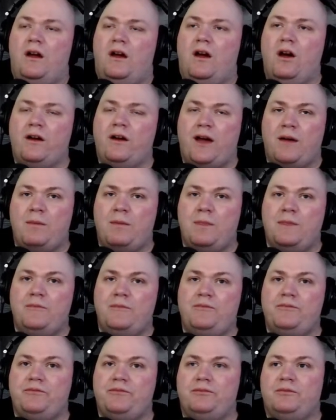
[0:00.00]
Okay.
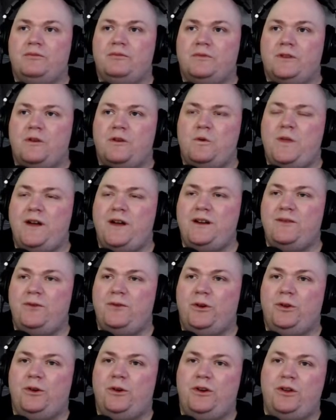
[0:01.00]
Without any
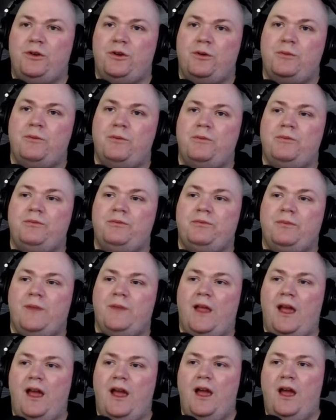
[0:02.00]
further ado,
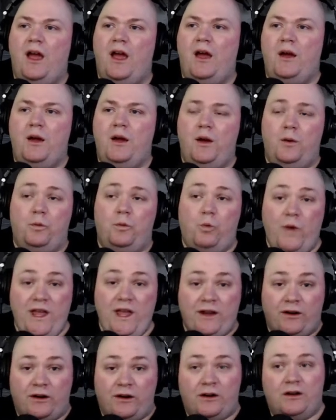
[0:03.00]

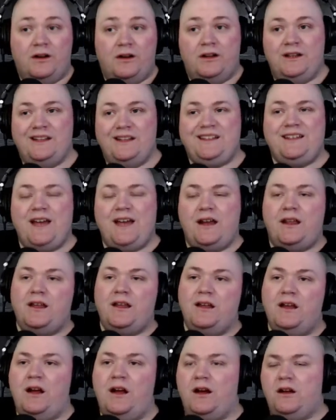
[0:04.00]
we're
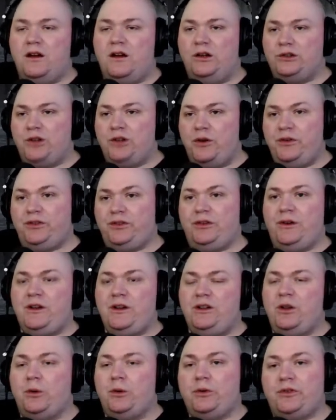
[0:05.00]
getting closer and
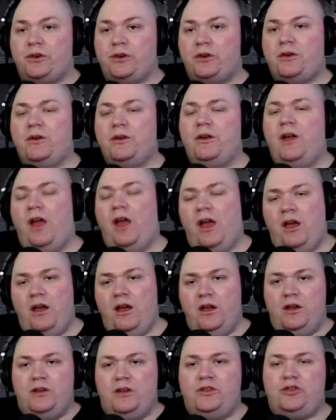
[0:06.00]
closer
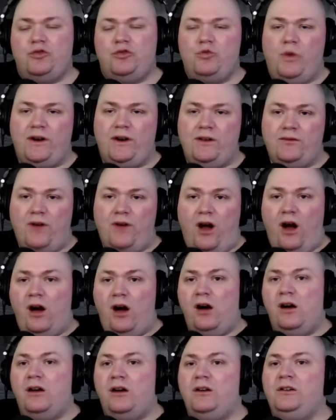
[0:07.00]
to one of
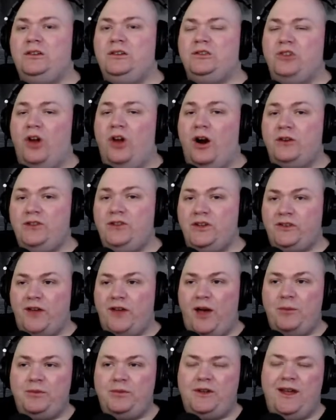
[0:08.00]
our largest
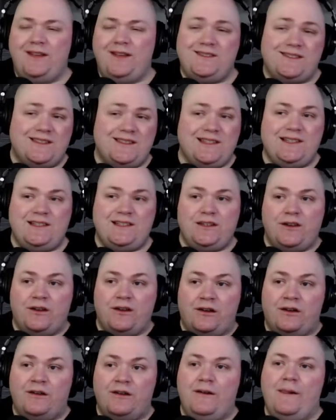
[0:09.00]
updates this
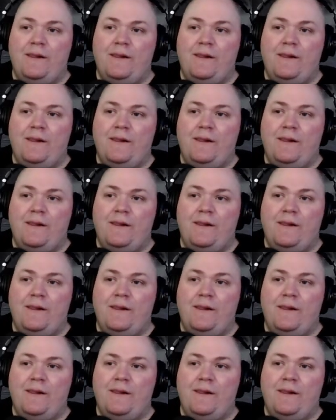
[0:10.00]
year,